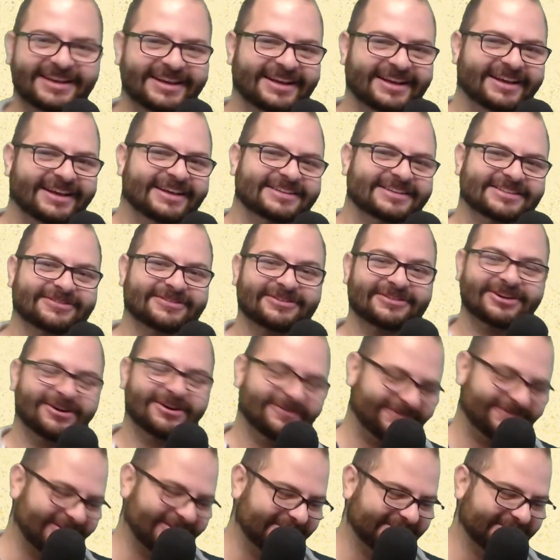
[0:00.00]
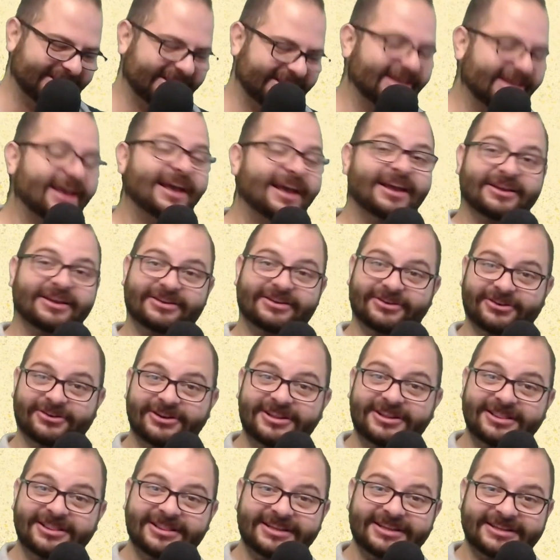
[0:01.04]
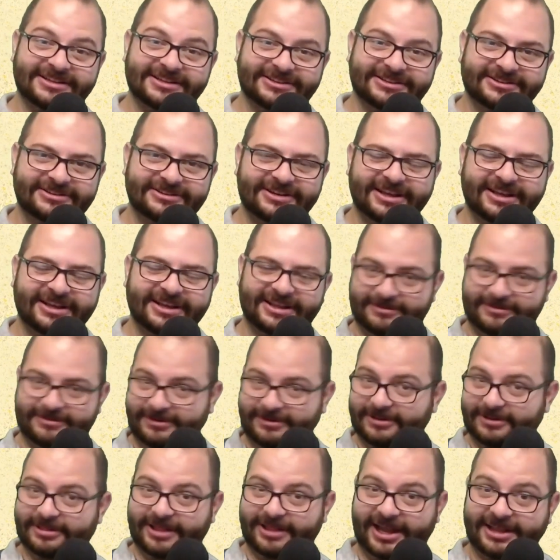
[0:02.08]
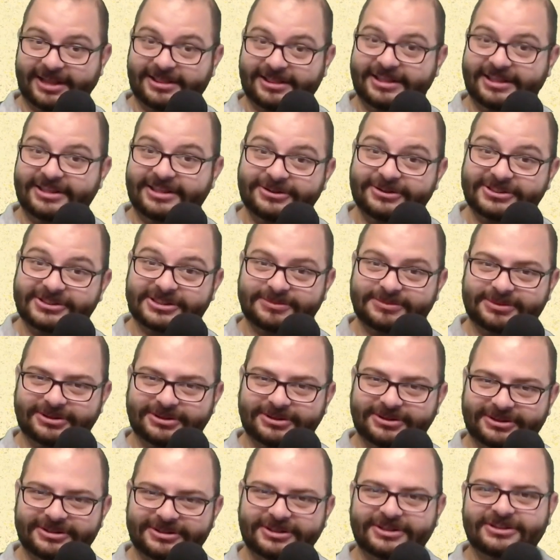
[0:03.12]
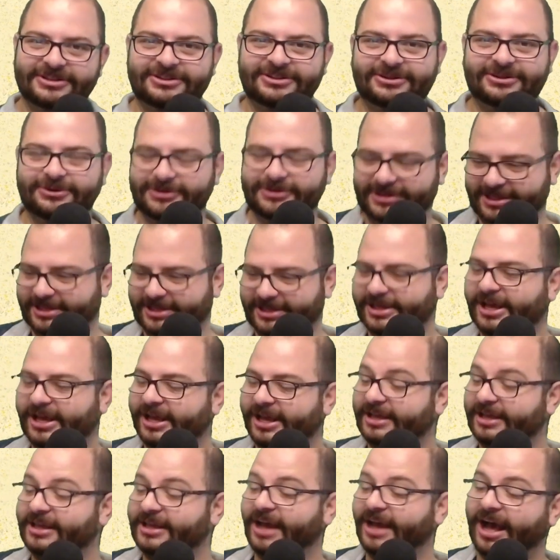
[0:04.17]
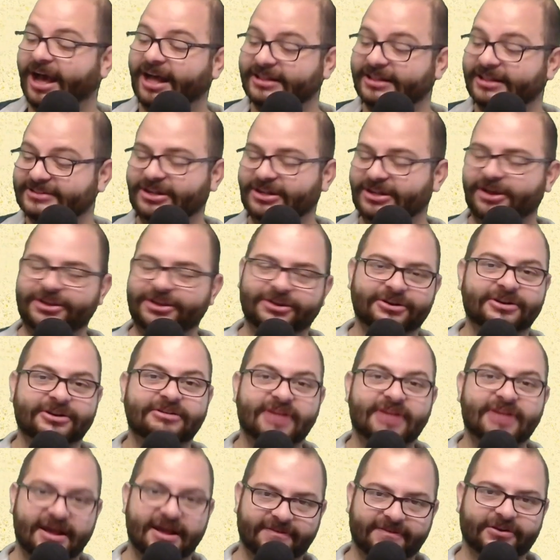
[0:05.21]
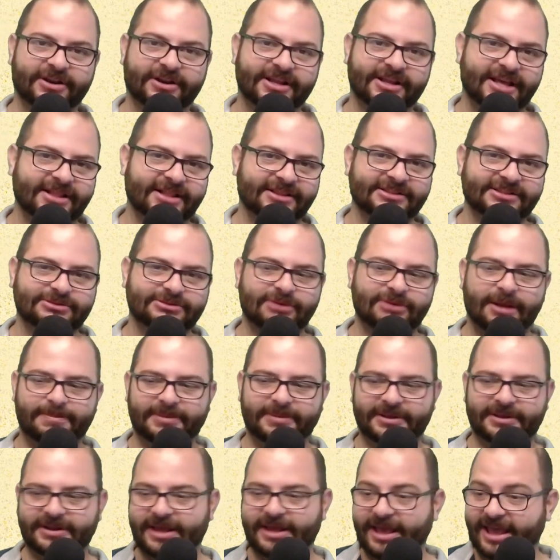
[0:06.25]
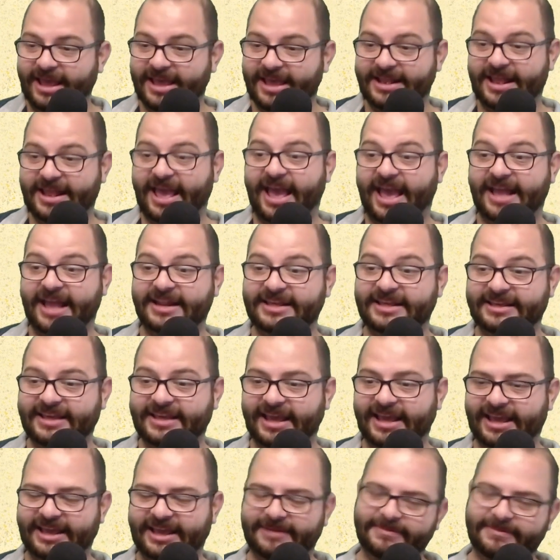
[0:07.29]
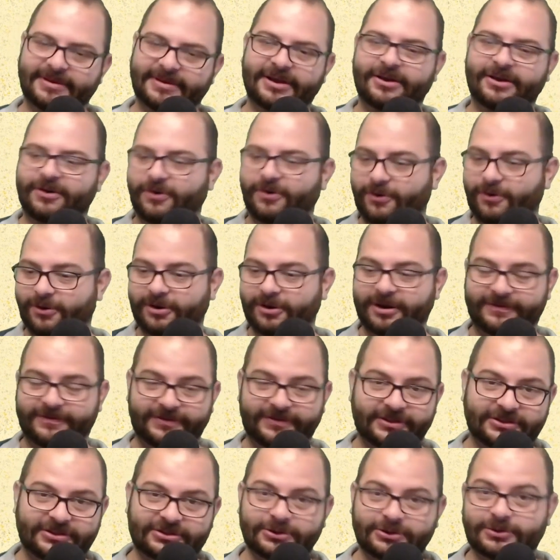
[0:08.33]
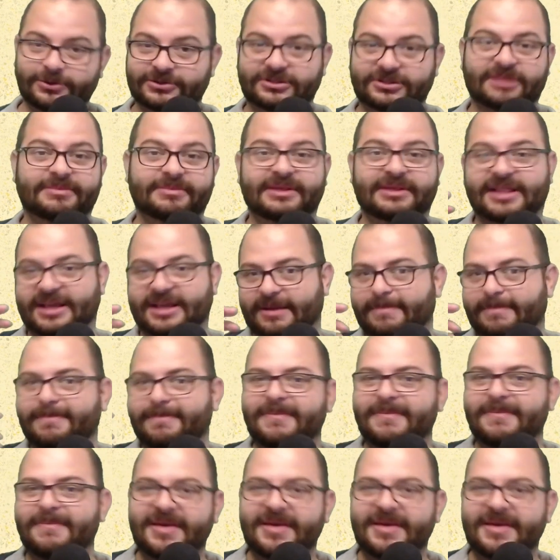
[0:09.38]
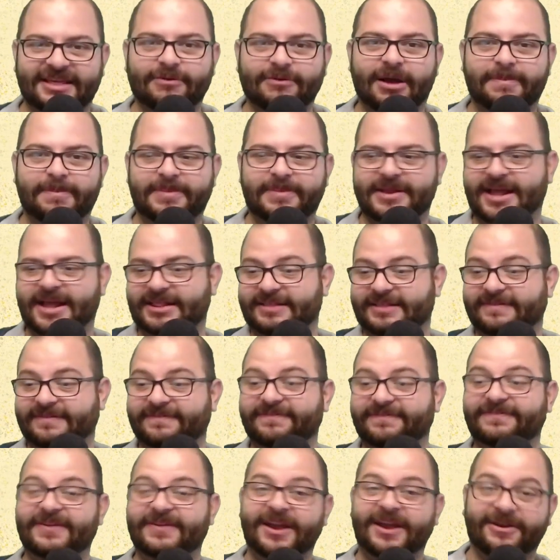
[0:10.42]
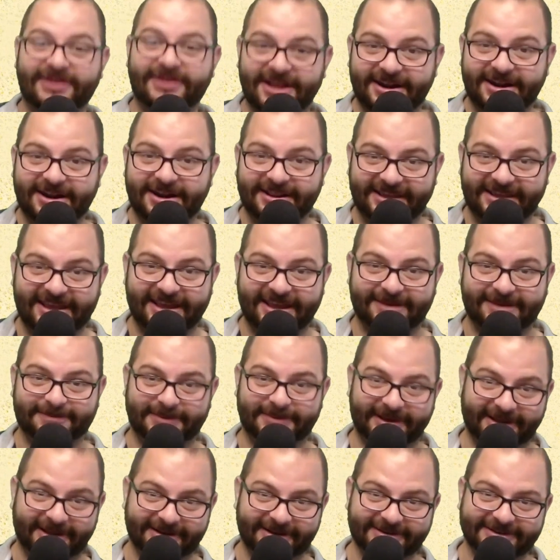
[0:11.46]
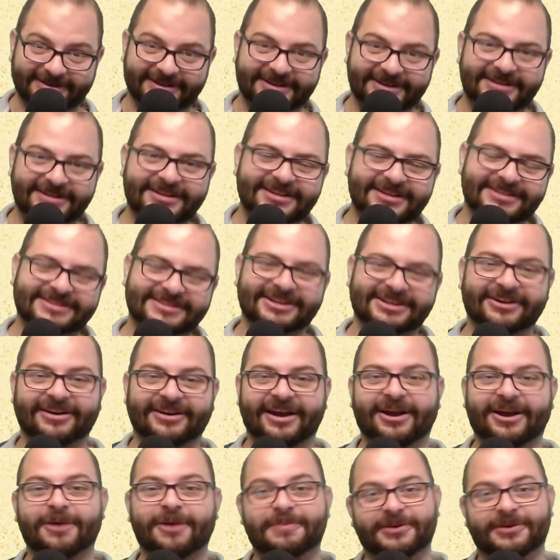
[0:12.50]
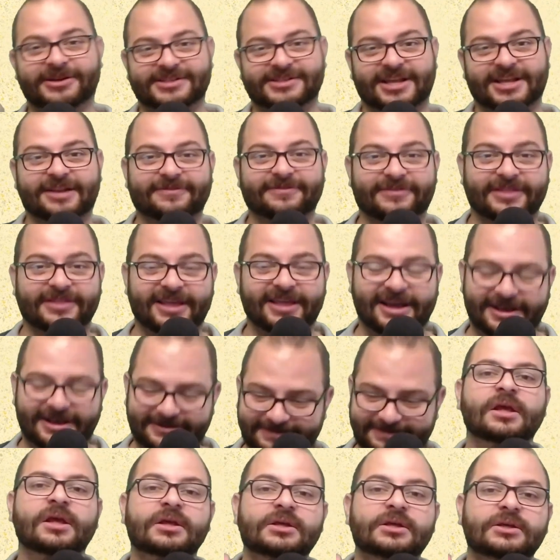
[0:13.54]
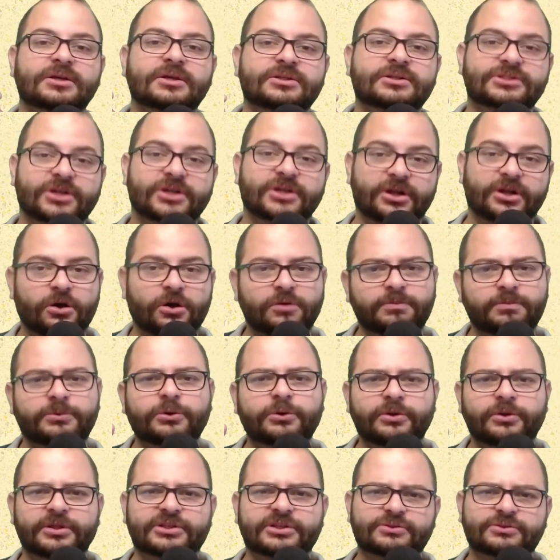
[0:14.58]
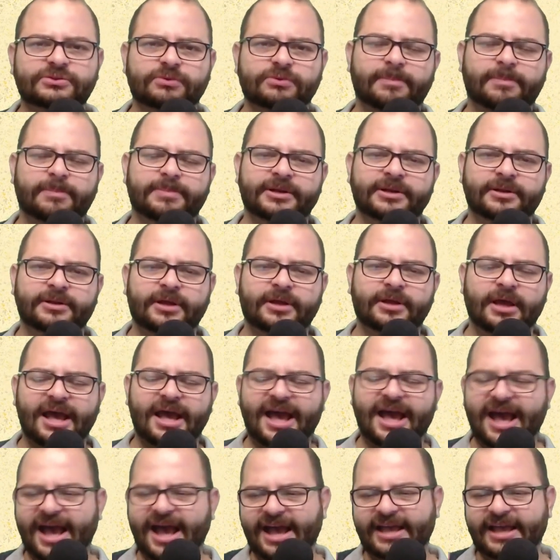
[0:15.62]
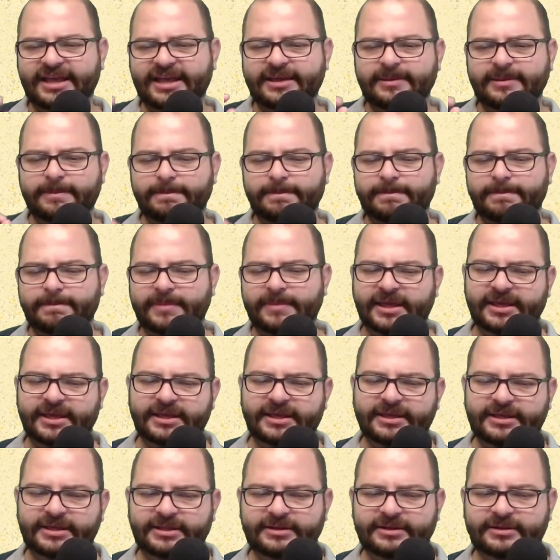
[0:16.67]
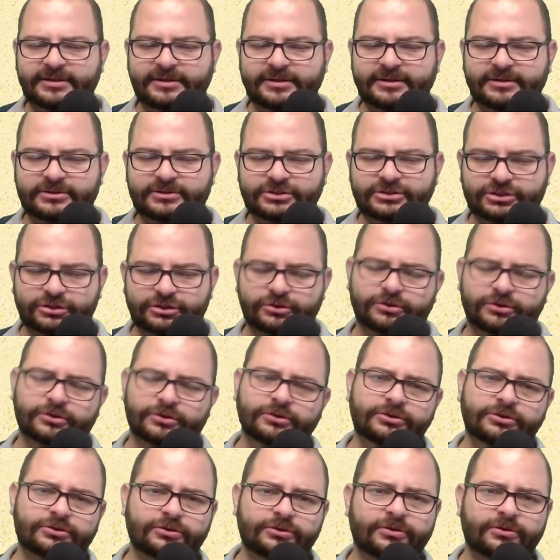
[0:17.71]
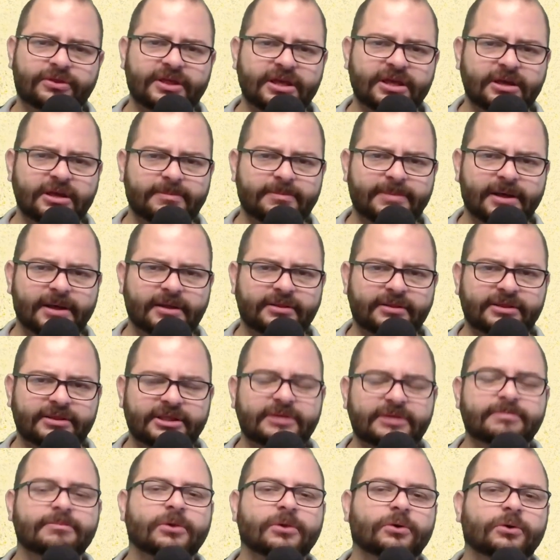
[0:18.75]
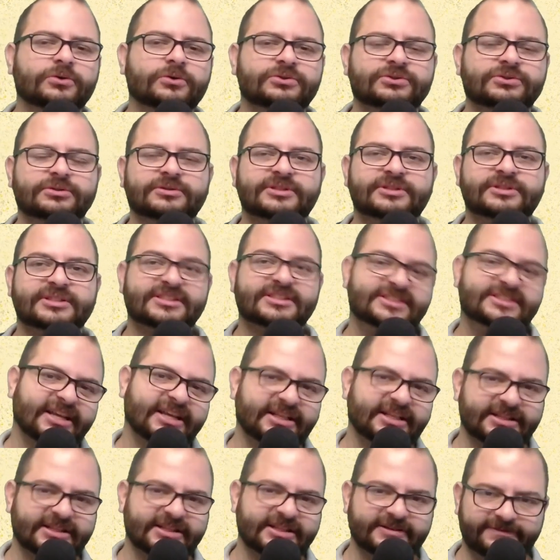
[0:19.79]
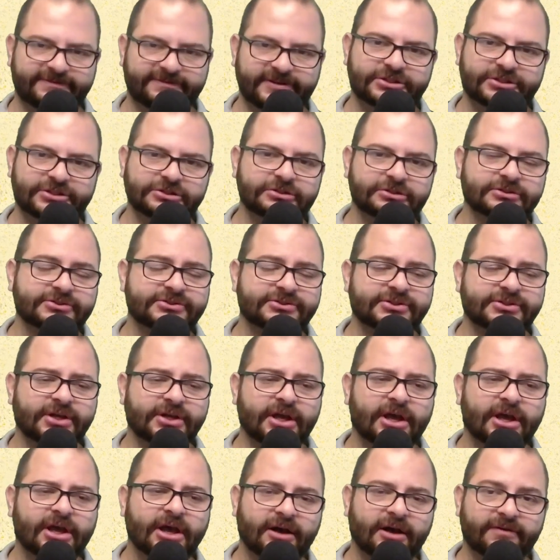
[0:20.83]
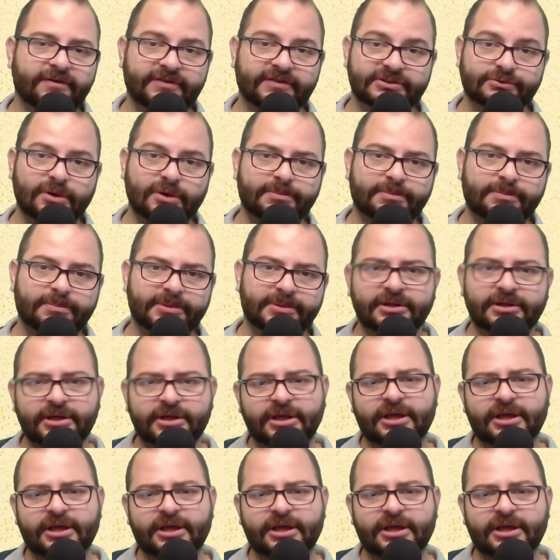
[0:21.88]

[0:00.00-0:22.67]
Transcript: So we'll go from the good and legal and likely usable to the gods know you're never going to get this weapon in any game, or if you do, it's going to be like a mythic weapon at the very end of the campaign. So I hope you're excited for that. So to homebrew this weapon, I made sure to think about the most distinctive features of this weapon.